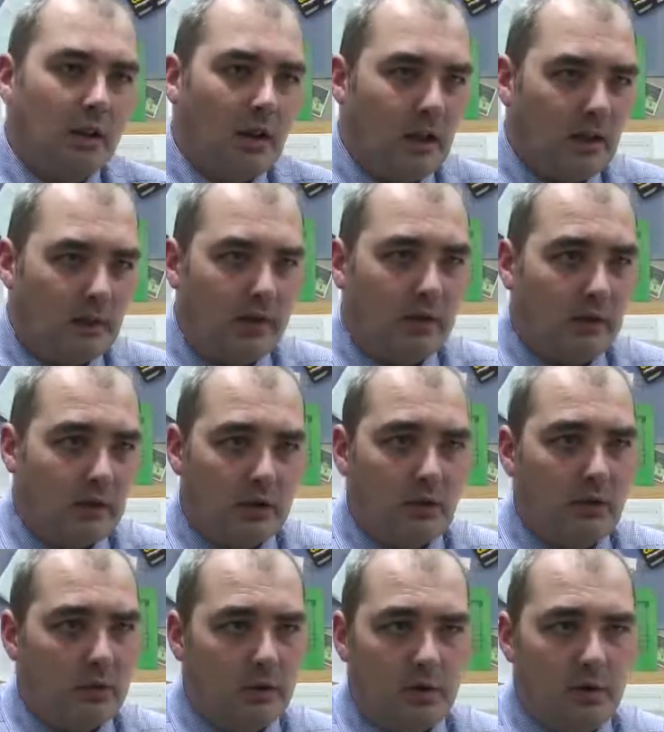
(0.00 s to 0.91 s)
I think
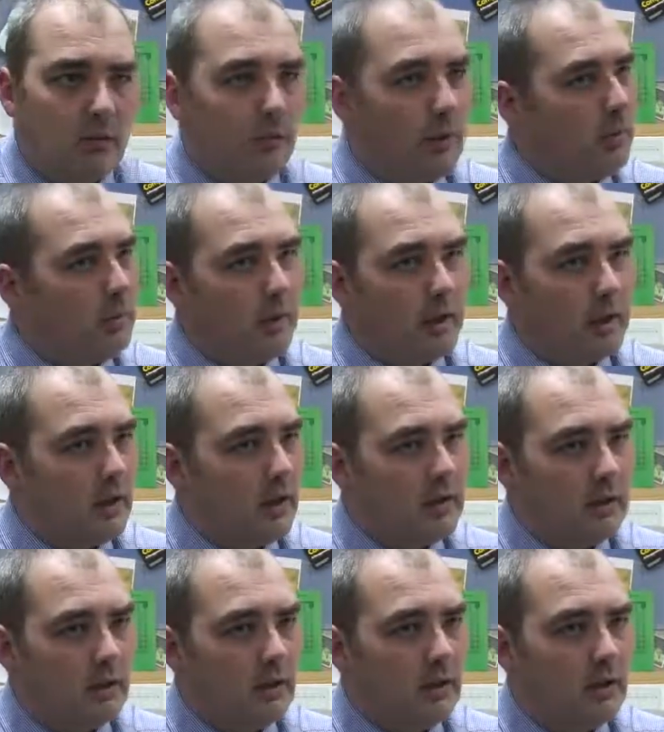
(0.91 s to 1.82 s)
schools can
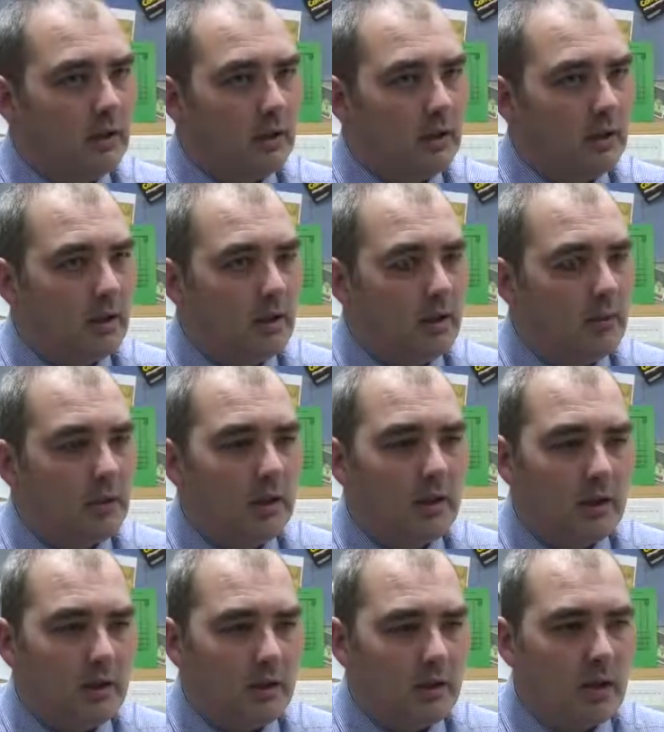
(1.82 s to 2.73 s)
replicate it, and
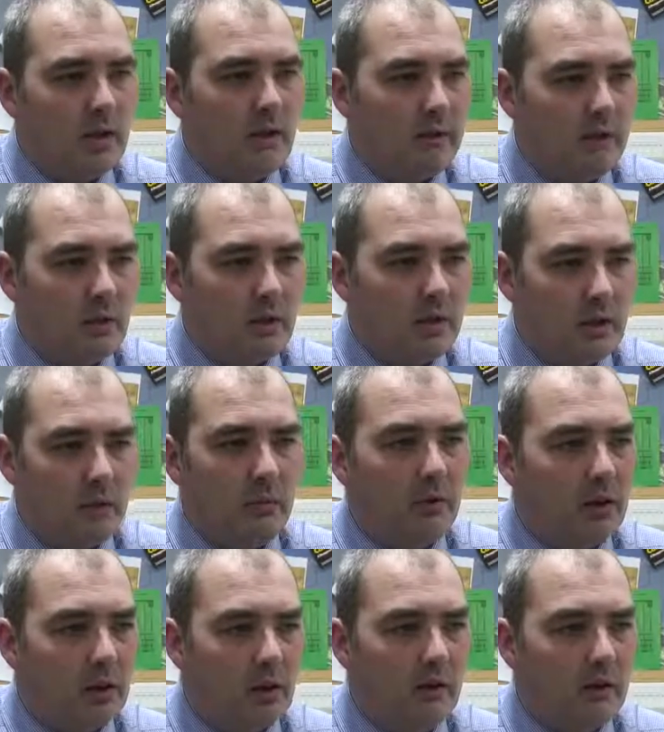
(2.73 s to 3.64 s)
it's therefore
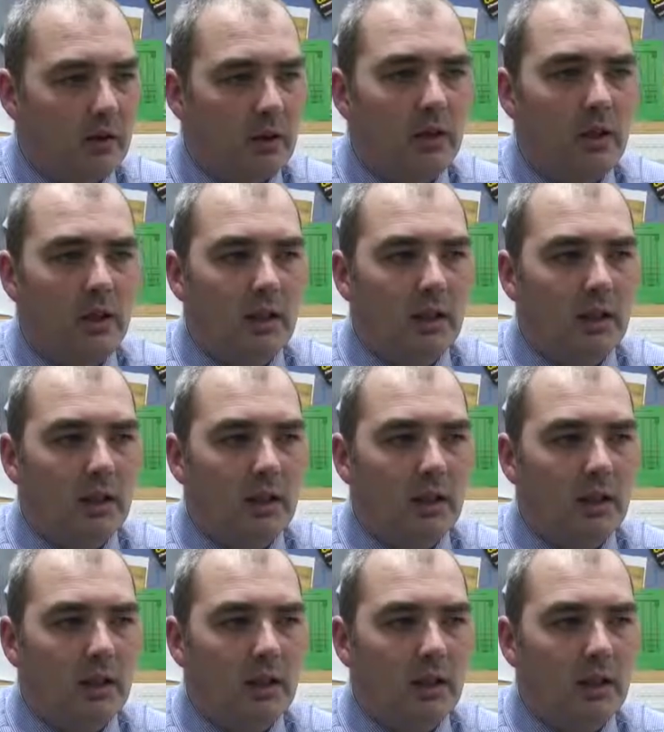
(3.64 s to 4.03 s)
something that